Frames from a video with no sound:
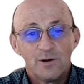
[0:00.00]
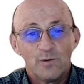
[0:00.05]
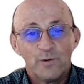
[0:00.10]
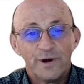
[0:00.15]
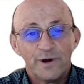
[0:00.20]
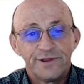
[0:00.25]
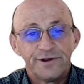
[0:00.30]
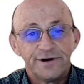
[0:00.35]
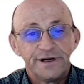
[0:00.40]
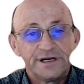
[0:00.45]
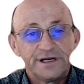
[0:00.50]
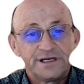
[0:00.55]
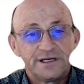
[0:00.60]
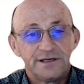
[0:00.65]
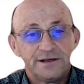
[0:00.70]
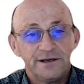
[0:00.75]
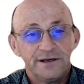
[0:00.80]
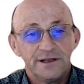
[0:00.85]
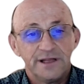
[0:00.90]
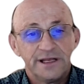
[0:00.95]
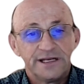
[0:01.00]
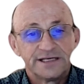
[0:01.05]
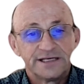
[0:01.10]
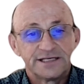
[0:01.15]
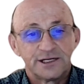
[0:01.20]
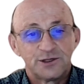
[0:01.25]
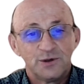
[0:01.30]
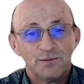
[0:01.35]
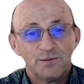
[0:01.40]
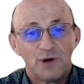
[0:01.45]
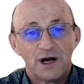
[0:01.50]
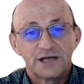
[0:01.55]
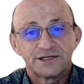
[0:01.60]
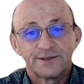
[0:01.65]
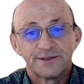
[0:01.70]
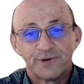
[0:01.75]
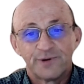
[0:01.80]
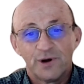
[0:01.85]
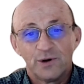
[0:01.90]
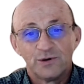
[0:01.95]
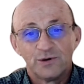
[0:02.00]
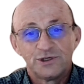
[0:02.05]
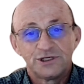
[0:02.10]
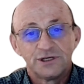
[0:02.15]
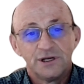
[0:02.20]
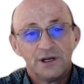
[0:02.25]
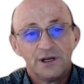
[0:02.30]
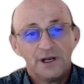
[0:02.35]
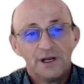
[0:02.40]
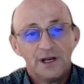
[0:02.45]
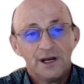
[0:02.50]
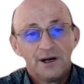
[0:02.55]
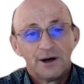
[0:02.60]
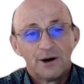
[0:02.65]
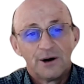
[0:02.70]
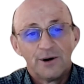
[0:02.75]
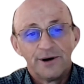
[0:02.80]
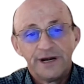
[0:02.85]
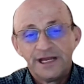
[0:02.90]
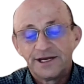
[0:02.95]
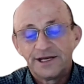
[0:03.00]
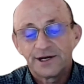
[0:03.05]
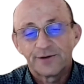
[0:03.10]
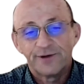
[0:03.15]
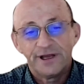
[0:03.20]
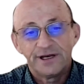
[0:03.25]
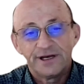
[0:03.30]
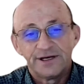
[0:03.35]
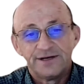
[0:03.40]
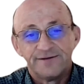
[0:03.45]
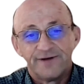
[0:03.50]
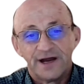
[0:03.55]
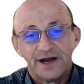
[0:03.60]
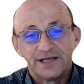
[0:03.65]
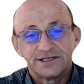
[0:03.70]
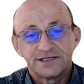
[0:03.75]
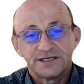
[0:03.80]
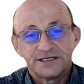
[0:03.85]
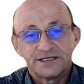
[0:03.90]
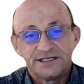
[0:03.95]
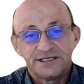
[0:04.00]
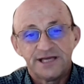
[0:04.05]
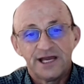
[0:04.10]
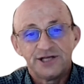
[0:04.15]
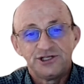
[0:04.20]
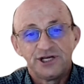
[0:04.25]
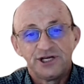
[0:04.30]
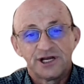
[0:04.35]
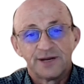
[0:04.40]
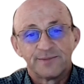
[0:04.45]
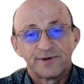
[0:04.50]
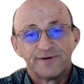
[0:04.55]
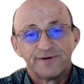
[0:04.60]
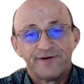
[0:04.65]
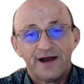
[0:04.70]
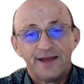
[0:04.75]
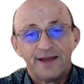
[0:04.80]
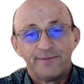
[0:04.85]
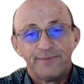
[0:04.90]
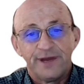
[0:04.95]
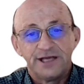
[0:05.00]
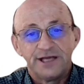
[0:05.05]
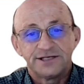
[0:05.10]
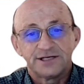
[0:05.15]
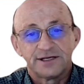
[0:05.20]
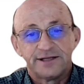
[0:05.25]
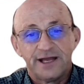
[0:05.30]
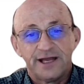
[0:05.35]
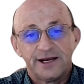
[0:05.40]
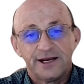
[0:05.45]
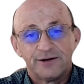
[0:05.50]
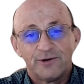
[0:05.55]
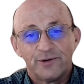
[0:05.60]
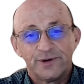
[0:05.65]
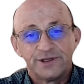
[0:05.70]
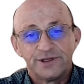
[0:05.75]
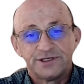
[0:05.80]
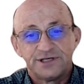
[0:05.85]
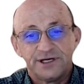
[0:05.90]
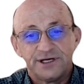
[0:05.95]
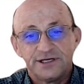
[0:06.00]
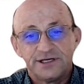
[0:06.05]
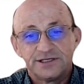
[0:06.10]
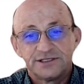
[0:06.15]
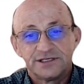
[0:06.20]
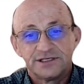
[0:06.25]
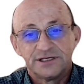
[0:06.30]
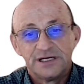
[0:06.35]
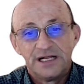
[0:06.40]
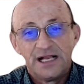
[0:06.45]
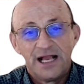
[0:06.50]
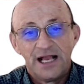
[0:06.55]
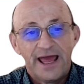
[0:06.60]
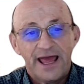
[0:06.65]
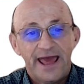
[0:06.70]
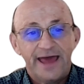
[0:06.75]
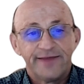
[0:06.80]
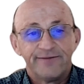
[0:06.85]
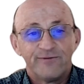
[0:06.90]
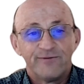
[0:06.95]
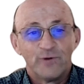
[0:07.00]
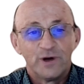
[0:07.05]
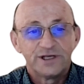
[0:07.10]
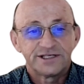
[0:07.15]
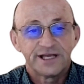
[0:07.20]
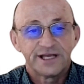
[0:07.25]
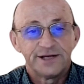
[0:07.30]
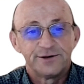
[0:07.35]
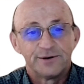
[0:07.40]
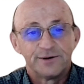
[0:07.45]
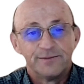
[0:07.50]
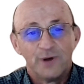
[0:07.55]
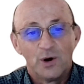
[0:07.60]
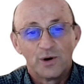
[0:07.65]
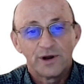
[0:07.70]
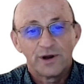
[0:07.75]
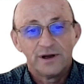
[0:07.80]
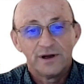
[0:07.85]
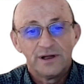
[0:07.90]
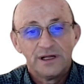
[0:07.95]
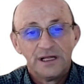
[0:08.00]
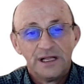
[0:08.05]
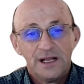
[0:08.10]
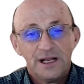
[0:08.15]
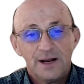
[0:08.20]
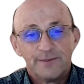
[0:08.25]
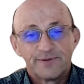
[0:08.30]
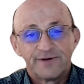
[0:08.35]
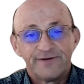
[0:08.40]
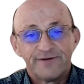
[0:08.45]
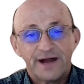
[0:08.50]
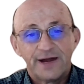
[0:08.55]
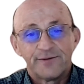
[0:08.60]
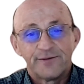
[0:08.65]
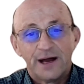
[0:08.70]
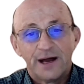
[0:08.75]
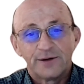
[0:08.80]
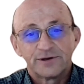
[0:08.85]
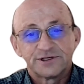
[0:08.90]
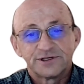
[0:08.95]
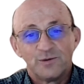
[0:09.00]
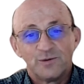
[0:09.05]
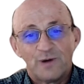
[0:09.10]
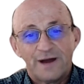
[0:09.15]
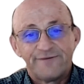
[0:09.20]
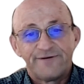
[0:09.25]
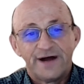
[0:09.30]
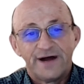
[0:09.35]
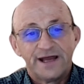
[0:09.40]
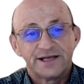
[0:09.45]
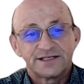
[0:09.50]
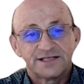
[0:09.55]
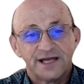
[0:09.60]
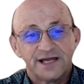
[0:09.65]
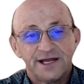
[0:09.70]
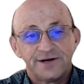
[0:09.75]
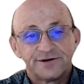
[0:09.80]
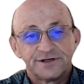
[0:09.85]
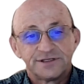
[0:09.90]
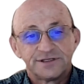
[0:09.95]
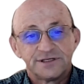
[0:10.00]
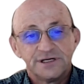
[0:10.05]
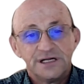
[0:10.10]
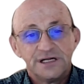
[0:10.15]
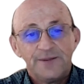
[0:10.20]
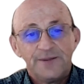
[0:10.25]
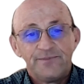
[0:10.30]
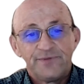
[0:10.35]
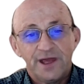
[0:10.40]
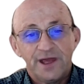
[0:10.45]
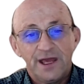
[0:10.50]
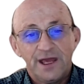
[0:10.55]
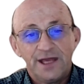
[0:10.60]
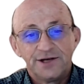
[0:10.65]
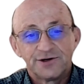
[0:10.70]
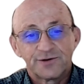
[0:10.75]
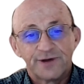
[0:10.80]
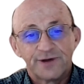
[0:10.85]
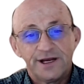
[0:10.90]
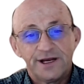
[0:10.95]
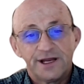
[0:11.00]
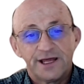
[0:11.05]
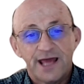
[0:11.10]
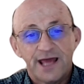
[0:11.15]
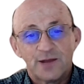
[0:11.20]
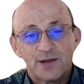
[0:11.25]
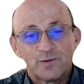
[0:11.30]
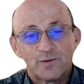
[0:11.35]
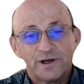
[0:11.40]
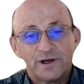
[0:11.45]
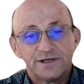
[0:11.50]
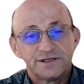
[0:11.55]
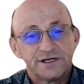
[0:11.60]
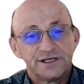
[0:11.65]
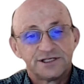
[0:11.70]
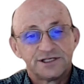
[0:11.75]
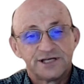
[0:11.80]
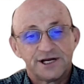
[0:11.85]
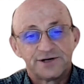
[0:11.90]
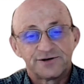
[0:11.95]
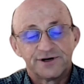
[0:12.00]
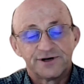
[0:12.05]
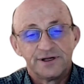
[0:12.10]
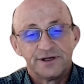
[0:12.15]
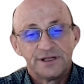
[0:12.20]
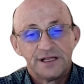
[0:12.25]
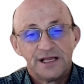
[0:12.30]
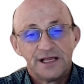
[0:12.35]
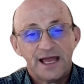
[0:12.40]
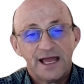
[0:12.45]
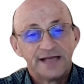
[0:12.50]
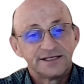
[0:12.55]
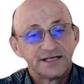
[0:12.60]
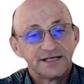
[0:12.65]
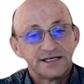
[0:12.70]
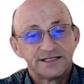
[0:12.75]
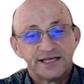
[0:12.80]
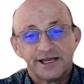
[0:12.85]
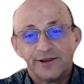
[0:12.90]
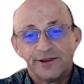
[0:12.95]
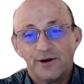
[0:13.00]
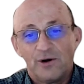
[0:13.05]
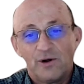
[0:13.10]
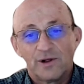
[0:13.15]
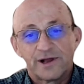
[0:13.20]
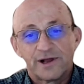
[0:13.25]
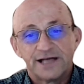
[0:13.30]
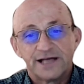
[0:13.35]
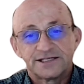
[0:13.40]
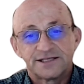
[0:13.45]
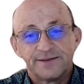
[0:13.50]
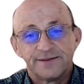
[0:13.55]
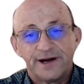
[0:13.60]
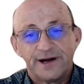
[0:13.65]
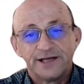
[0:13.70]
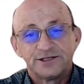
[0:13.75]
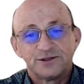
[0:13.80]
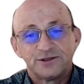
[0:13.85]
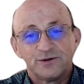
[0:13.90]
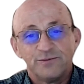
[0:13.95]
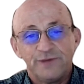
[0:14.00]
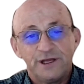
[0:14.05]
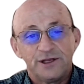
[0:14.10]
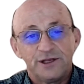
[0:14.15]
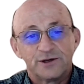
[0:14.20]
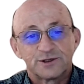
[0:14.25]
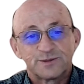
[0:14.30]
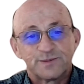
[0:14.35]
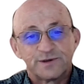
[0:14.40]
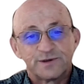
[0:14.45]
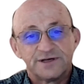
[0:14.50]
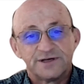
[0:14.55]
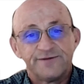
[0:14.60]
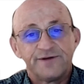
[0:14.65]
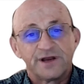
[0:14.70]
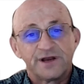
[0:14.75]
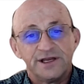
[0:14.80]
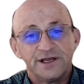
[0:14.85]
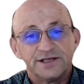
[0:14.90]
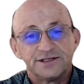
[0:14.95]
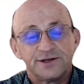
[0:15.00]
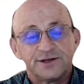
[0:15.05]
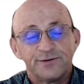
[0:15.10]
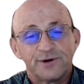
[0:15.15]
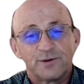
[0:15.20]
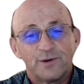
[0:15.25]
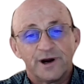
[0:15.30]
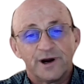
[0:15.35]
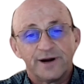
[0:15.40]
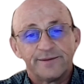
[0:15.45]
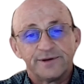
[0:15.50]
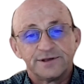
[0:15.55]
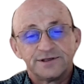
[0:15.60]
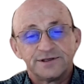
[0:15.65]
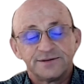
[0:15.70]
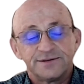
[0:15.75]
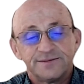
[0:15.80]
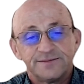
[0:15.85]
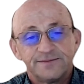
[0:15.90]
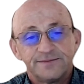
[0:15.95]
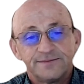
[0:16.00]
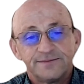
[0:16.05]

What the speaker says: Whether it is a two-box approach or an integrated device, CIG can provide basic data ONTs, add voice and/or MoCA, provide routers and Wi-Fi extenders, integrated gateways, etc. As I said, all customized to meet your specific needs and requirements.